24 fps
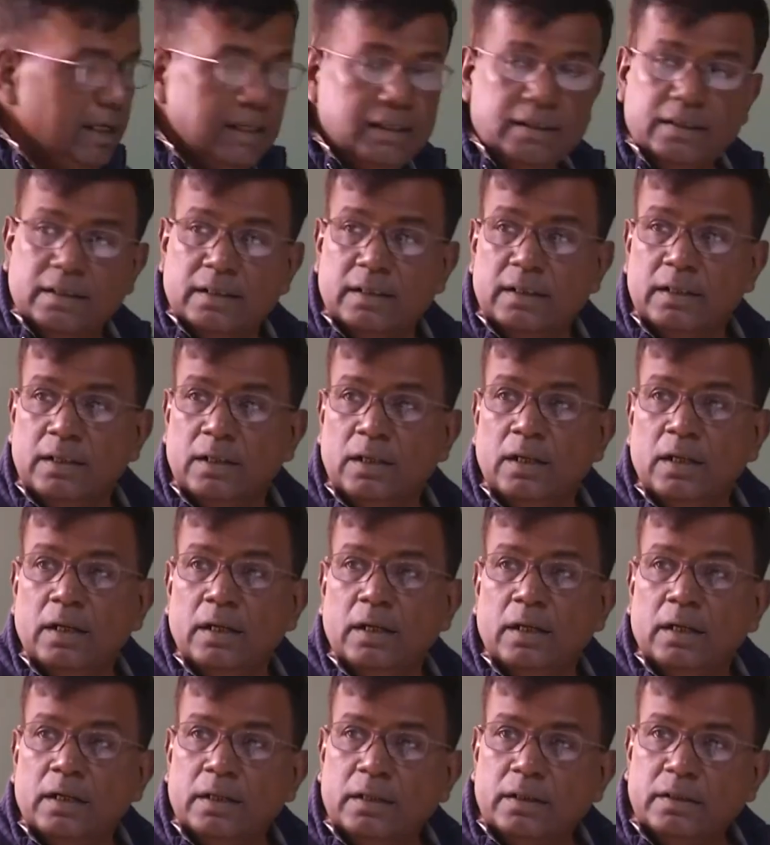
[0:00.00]
is
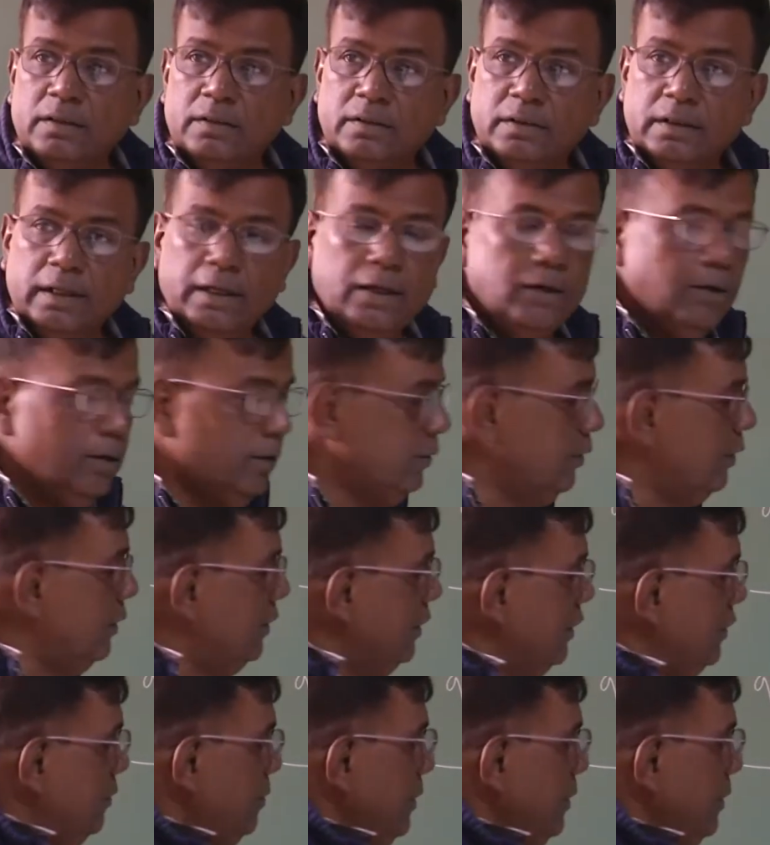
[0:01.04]
0. So this